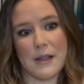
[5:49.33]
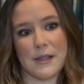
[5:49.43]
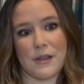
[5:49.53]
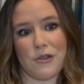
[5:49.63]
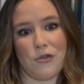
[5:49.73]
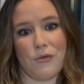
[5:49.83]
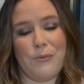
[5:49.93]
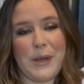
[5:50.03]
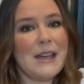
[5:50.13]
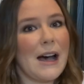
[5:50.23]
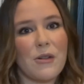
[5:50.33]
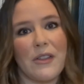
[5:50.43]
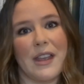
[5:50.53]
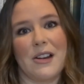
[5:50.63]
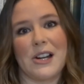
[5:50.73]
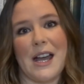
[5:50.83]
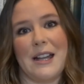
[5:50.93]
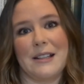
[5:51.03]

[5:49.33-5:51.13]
to be out on the internet